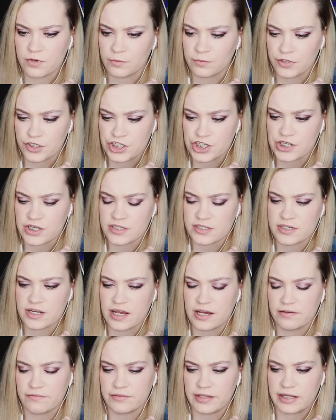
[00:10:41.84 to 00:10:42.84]
remember, she doesn't
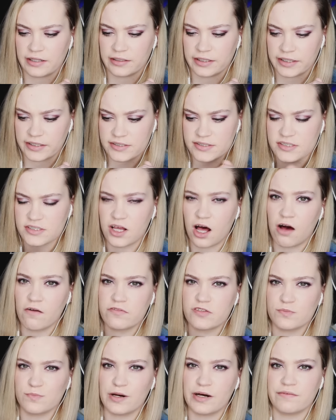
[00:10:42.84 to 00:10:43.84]
have that, like,
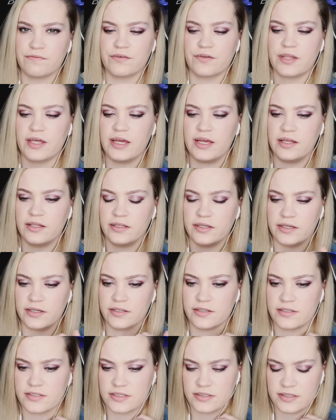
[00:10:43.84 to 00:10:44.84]
soft spot for the
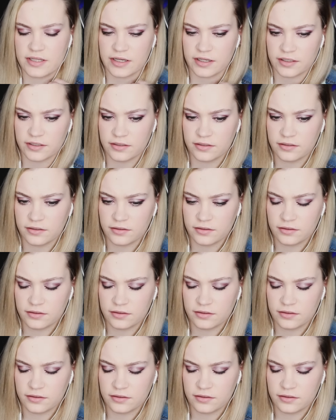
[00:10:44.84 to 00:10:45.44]
aliens and that